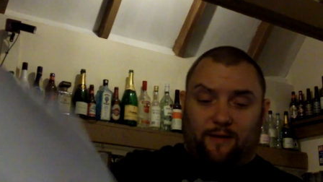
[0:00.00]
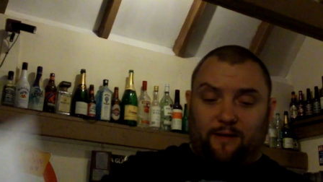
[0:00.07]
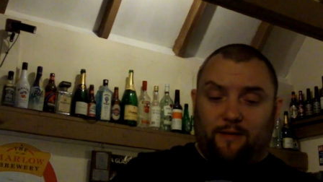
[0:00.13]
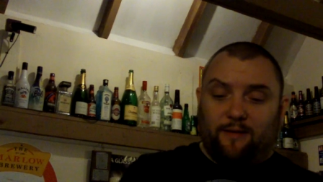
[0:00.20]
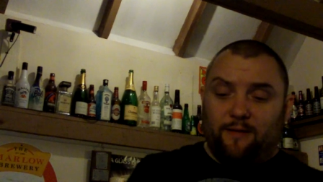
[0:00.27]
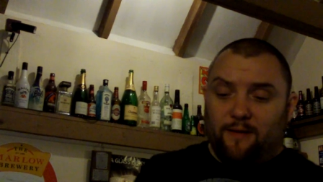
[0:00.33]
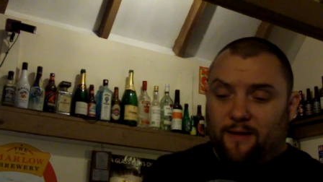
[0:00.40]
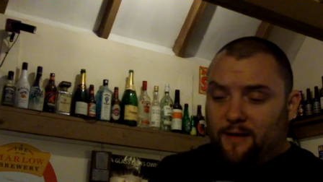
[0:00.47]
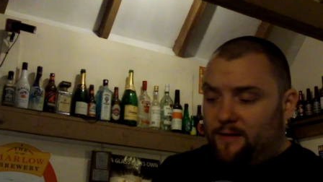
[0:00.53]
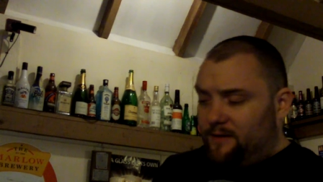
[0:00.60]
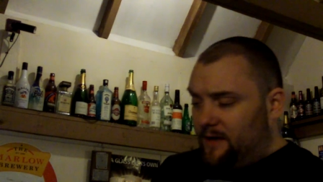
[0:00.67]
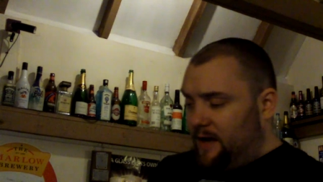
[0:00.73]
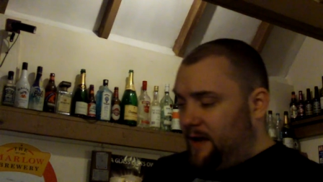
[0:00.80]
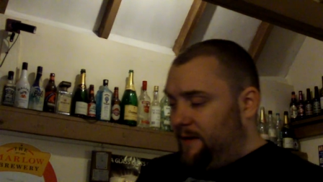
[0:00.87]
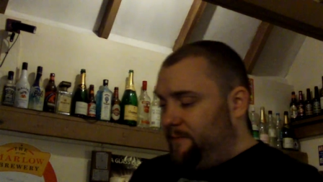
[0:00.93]
know. So
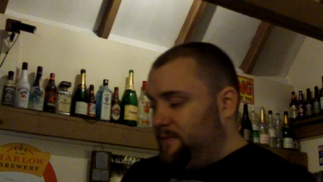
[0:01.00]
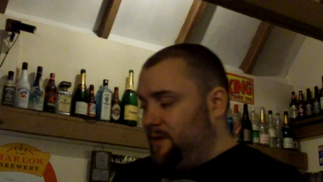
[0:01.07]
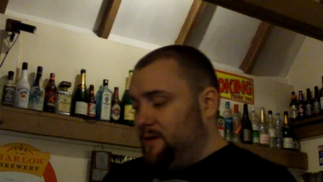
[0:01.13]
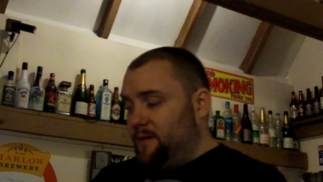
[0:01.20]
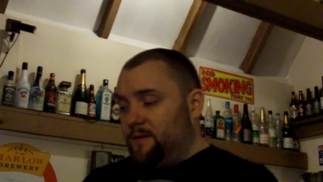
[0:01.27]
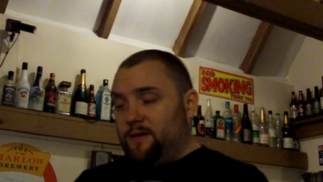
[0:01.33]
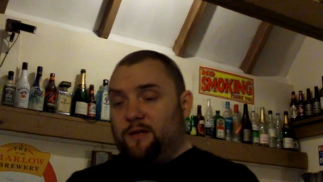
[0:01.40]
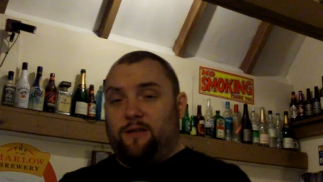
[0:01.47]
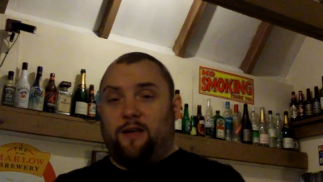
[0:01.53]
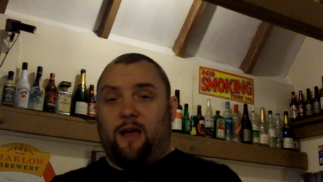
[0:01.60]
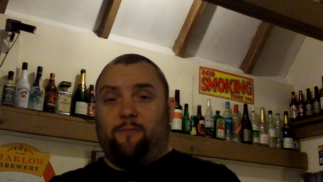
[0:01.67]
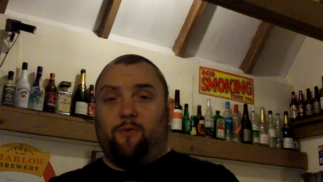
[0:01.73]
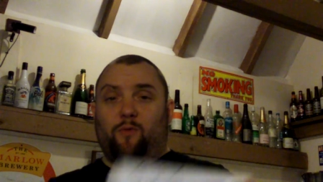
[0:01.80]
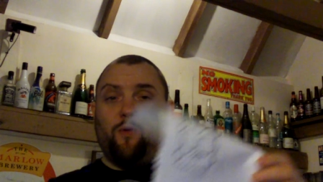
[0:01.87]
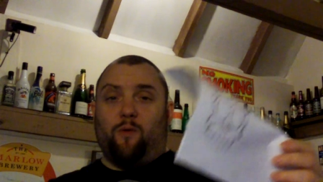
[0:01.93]
yeah, just tell
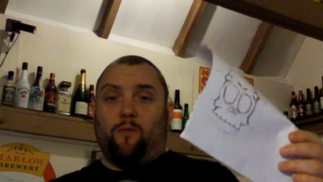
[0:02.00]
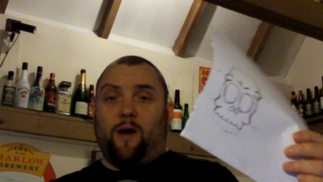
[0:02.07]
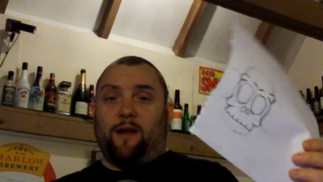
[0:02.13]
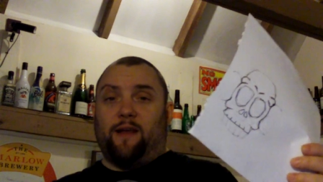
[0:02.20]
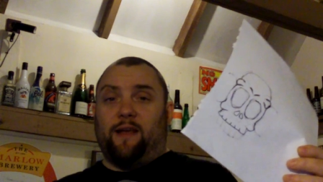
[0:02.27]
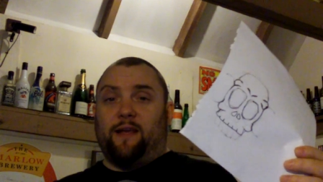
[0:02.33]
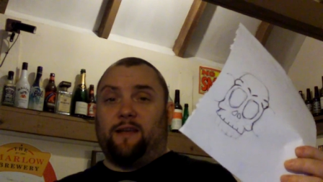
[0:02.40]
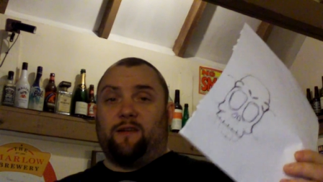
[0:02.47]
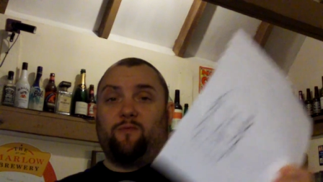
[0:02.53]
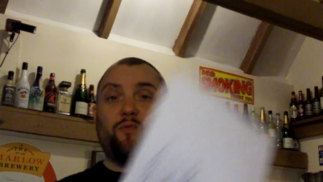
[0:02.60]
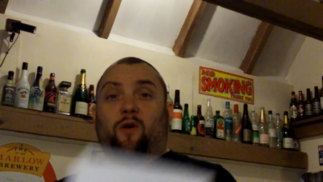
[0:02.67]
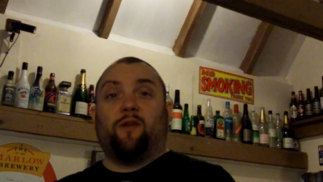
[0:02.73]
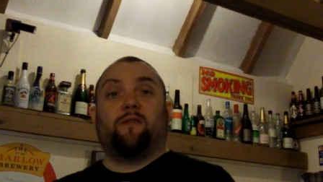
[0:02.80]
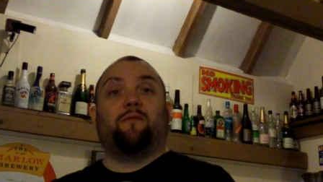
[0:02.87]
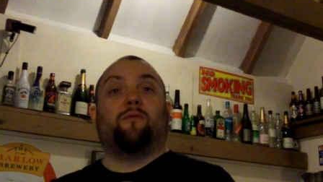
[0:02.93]
me what one it is and
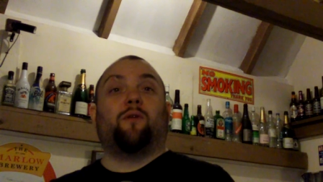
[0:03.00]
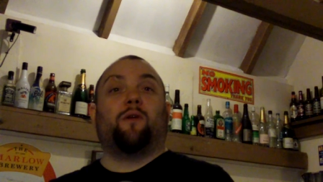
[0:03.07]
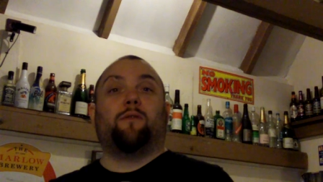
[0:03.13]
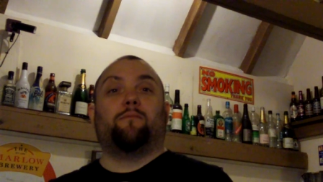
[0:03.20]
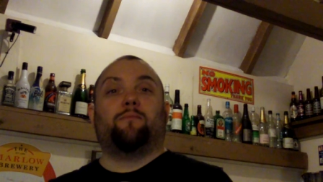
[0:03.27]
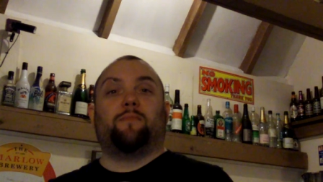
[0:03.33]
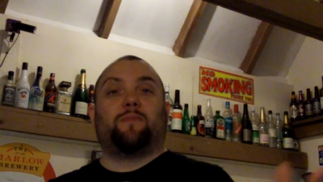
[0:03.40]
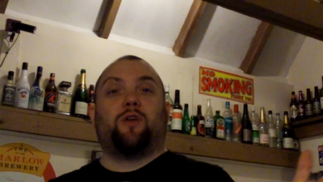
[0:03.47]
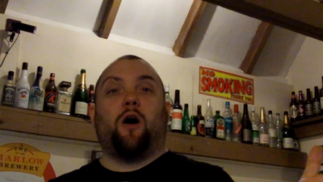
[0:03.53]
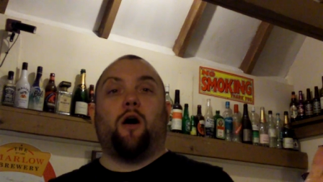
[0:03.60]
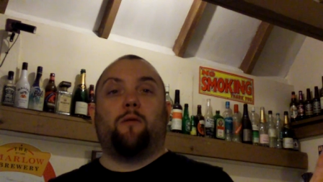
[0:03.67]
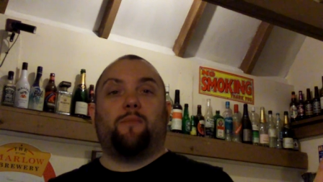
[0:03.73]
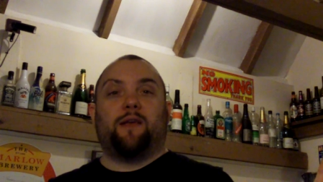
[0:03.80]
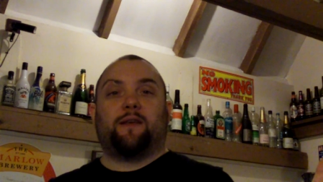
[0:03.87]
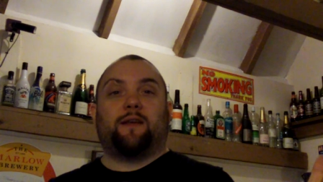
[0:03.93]
what
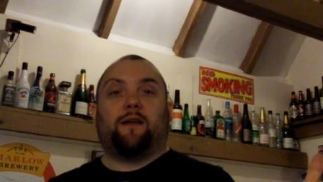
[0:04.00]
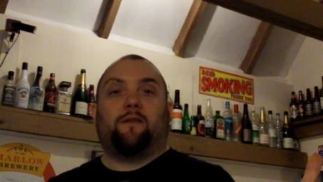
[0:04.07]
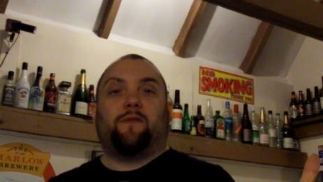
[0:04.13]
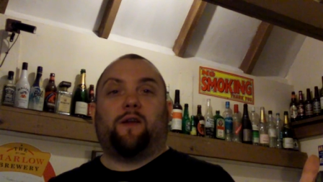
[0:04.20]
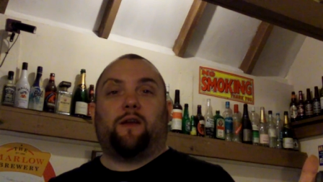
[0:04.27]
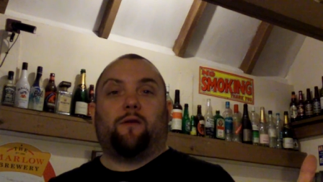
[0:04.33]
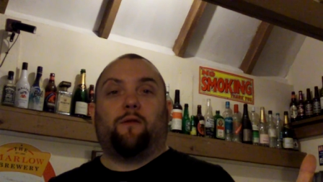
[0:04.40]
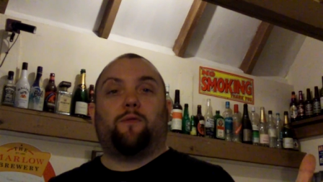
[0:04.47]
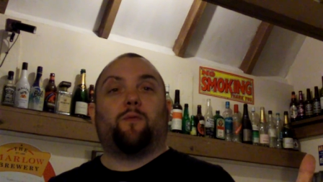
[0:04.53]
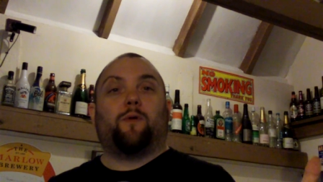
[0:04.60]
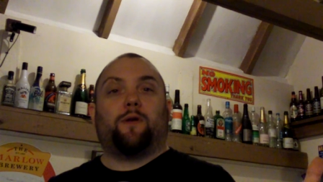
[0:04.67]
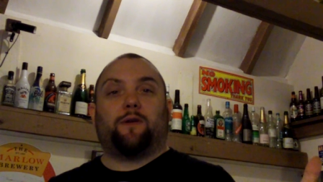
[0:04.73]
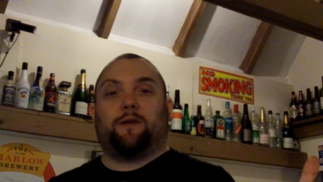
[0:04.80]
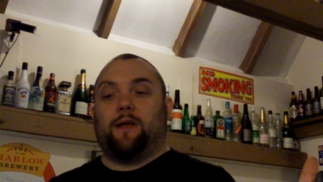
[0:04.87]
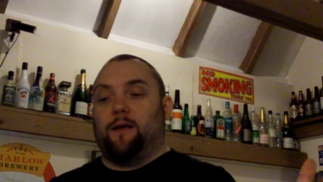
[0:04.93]
time it is in the video if you want
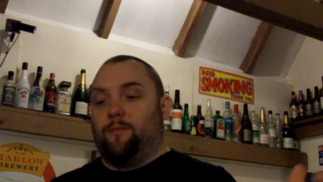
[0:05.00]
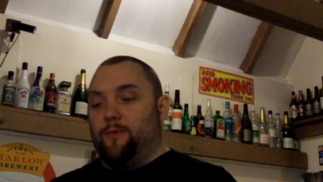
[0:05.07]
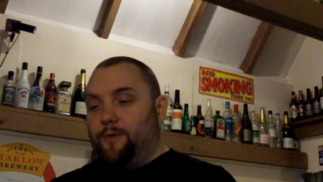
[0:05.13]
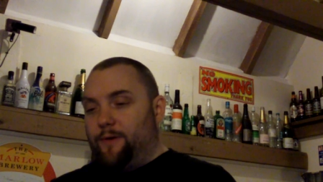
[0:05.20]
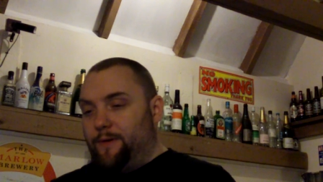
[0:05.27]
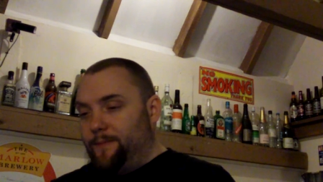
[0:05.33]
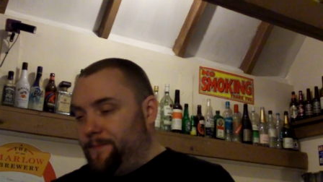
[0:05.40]
to see it more.